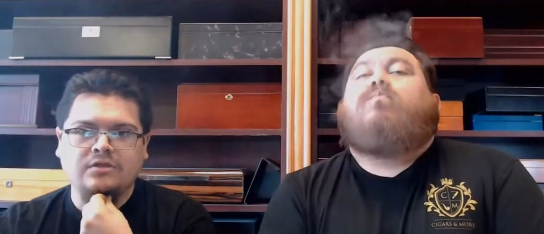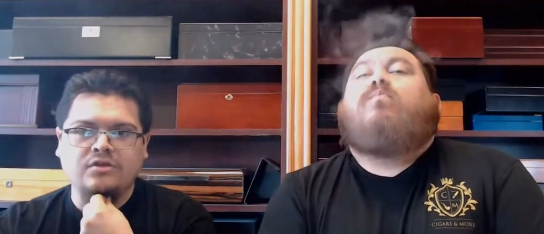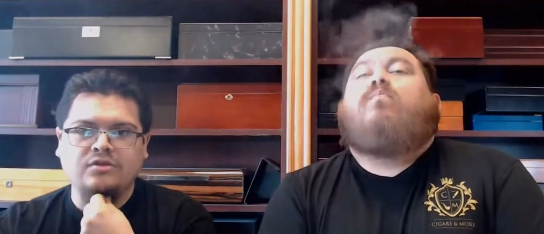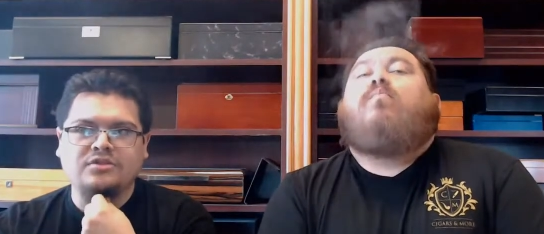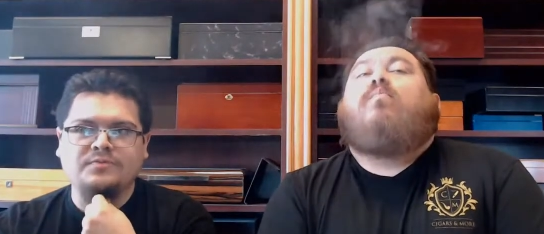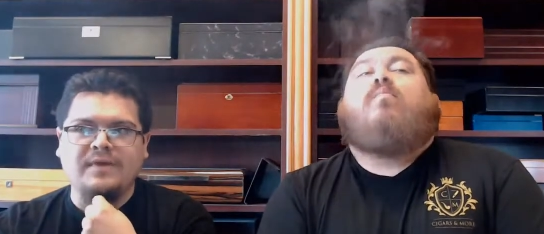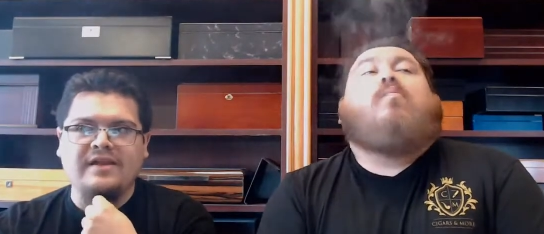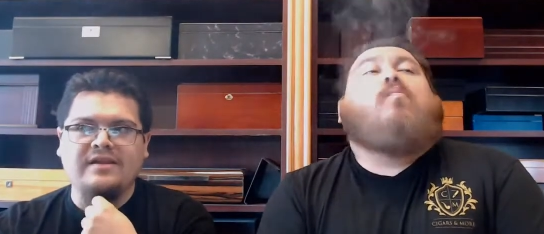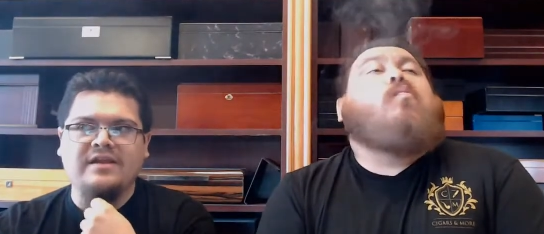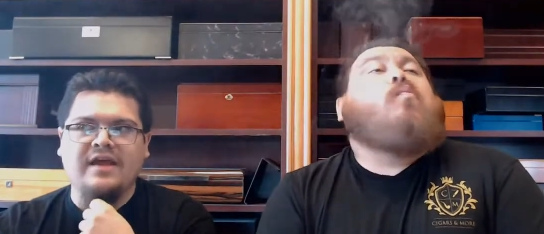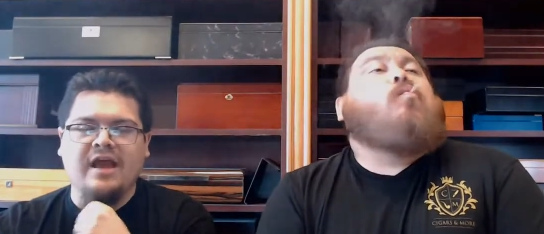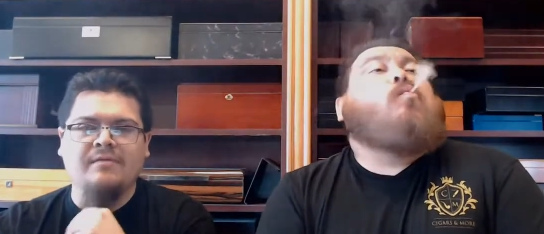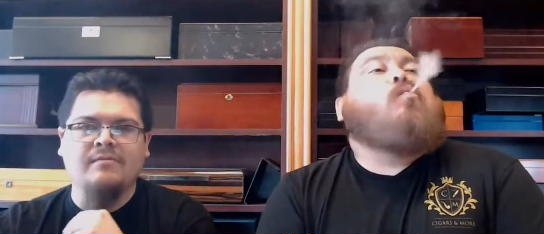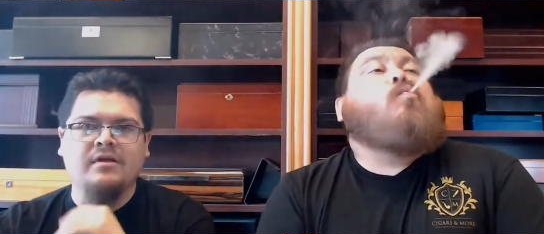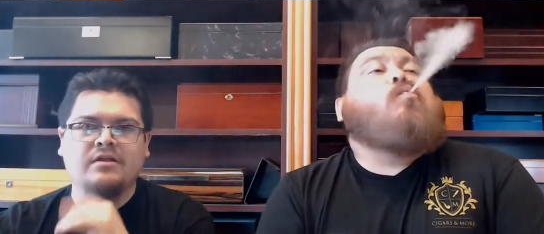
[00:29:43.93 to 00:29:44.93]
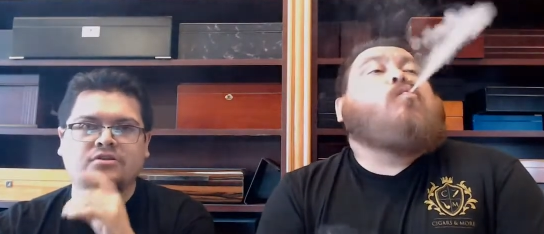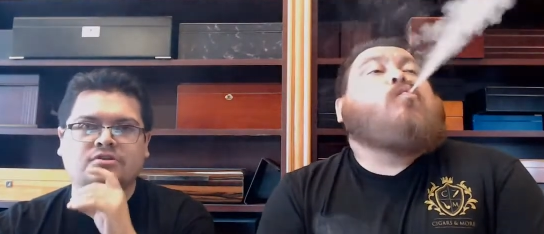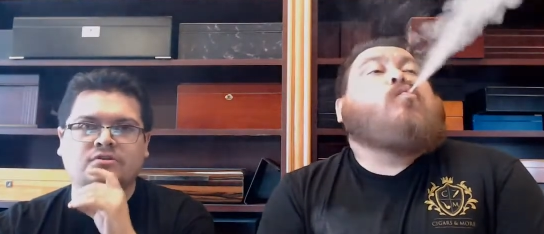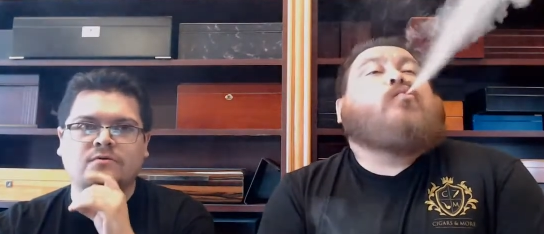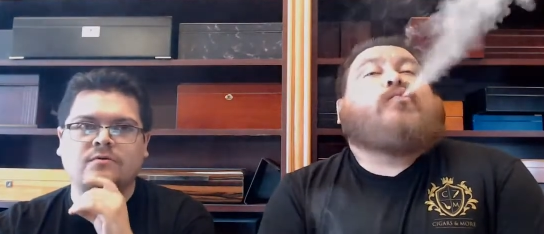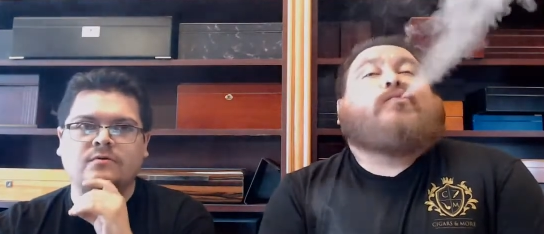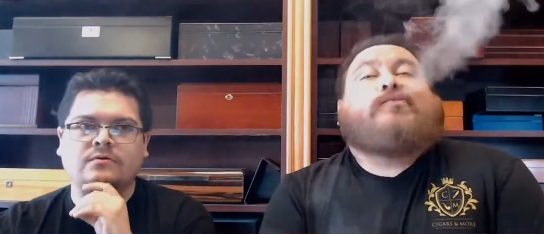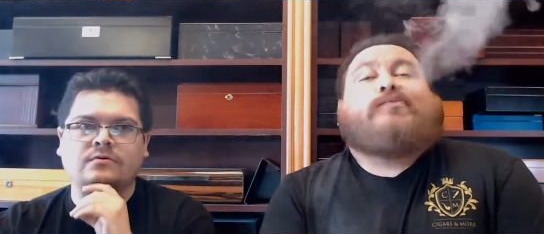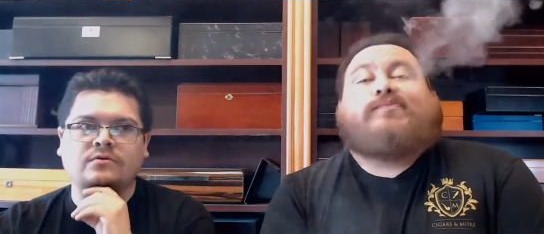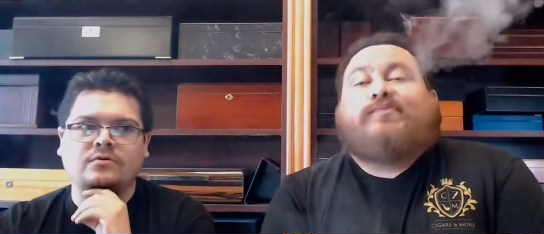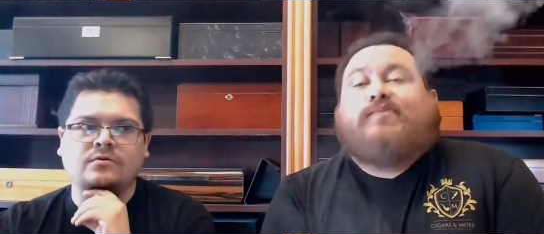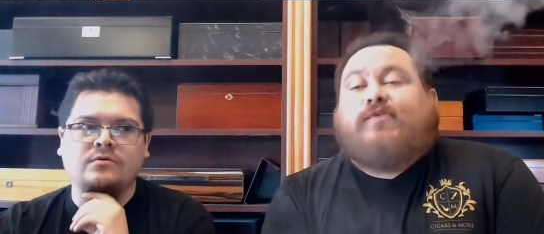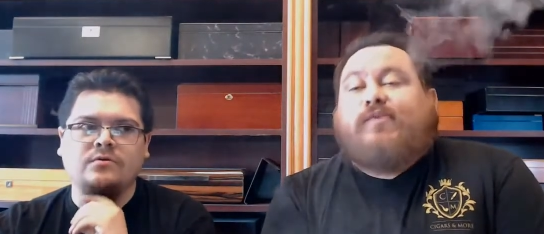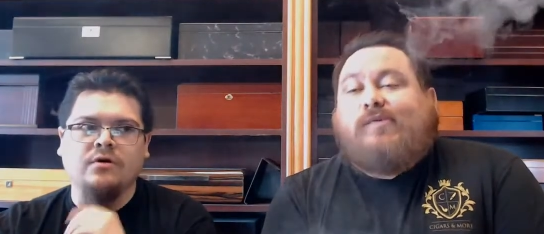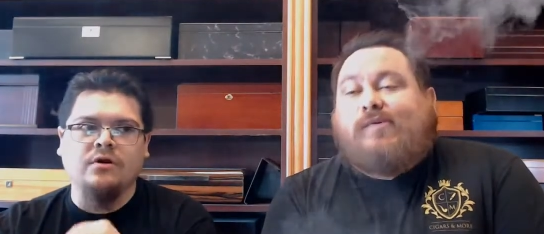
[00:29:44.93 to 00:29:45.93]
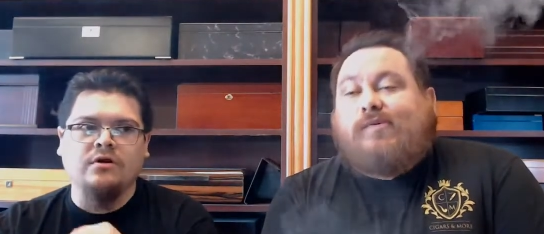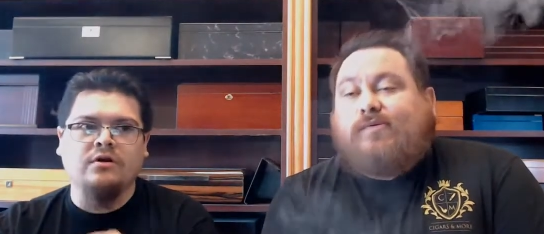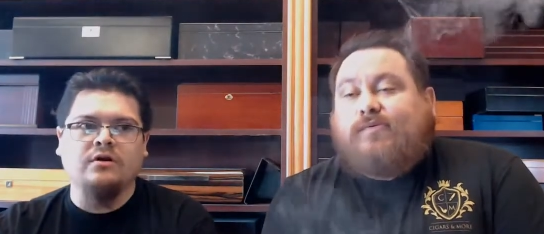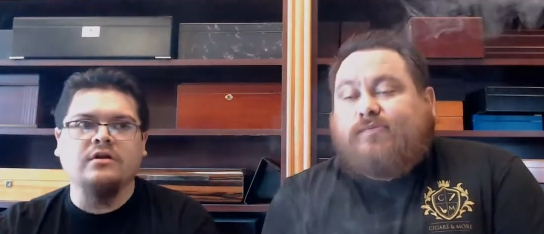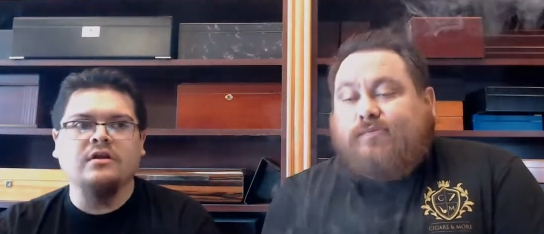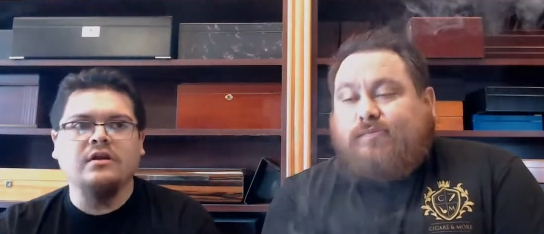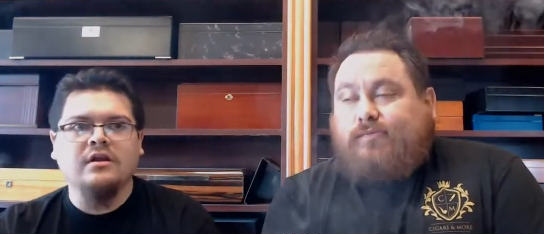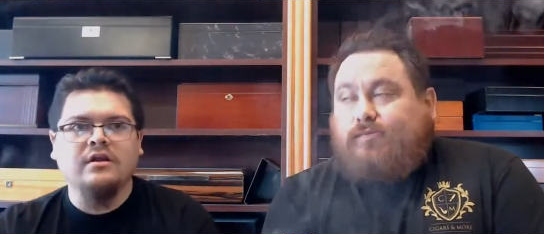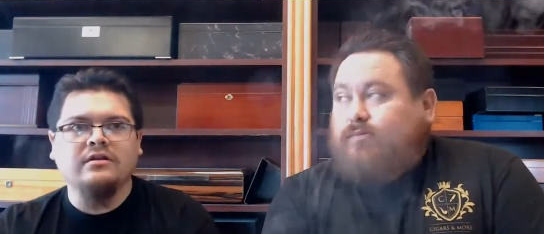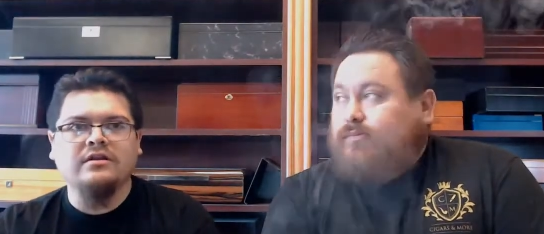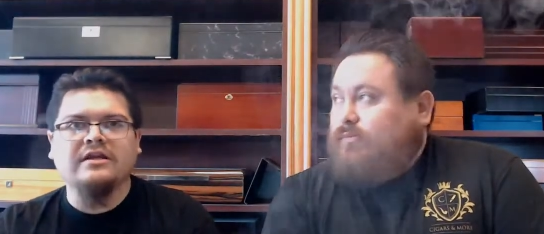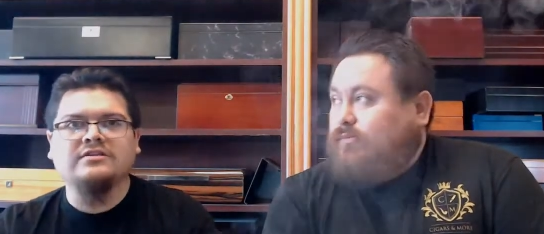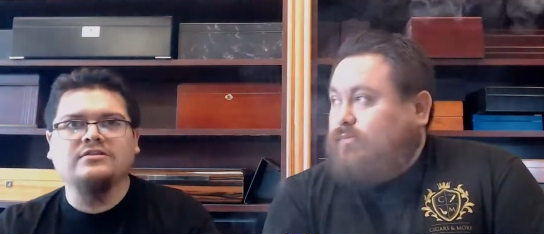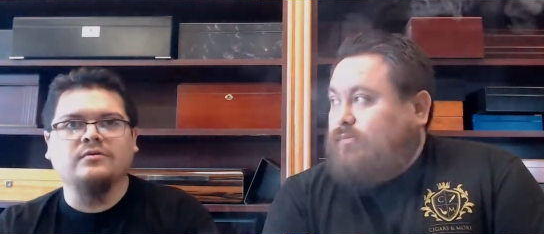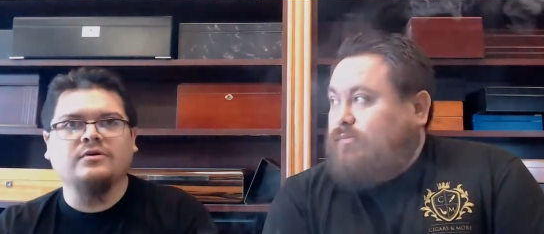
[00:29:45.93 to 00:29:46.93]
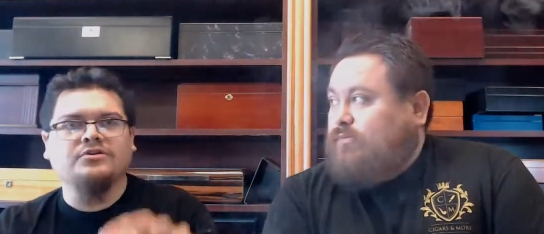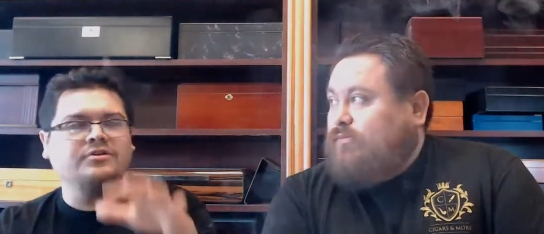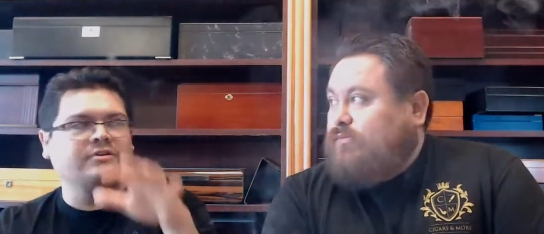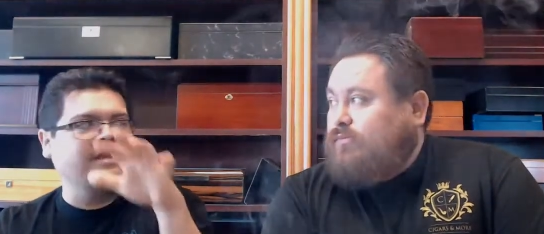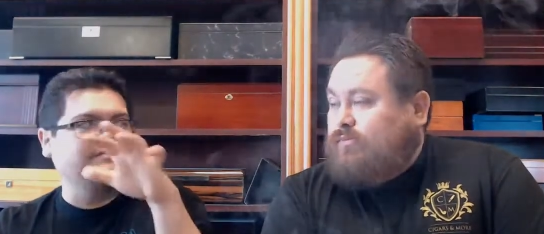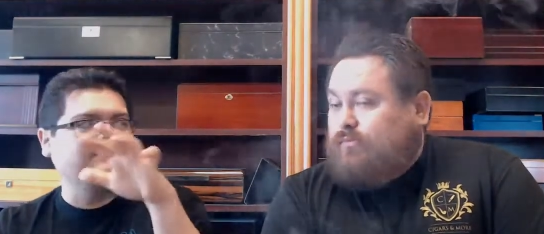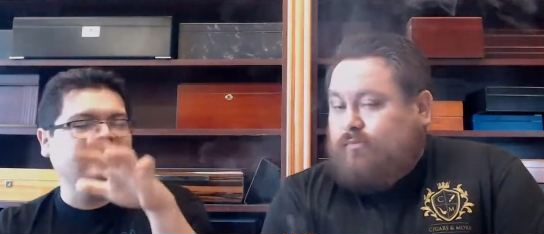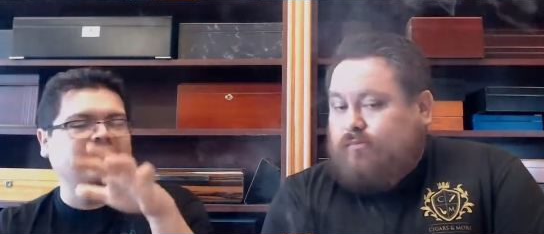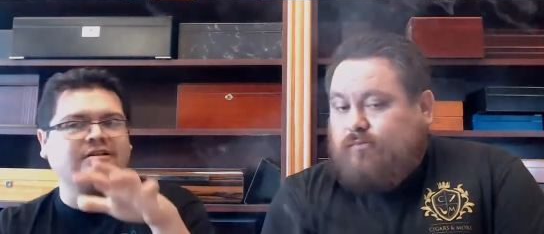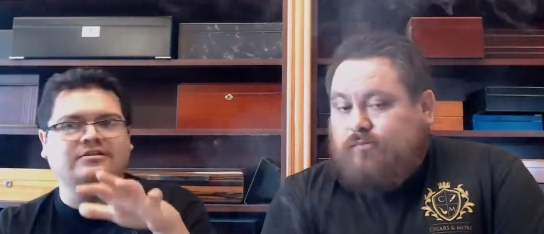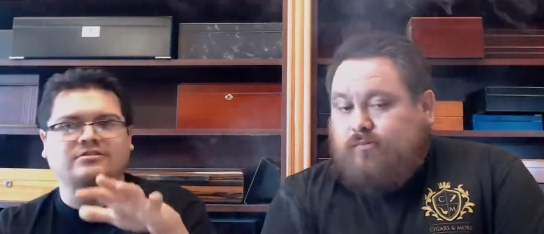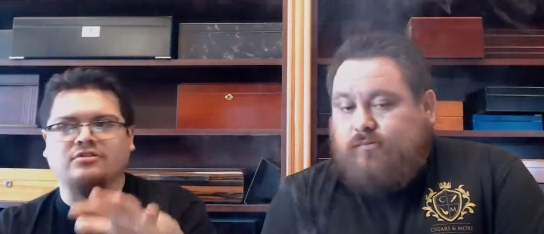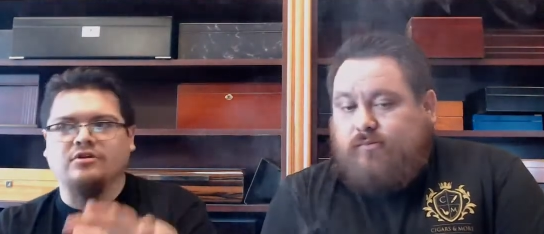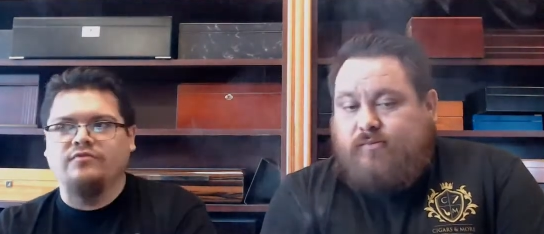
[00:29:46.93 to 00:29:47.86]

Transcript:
Speaker 1: you spend how much you you earn, not to what your lifestyle is.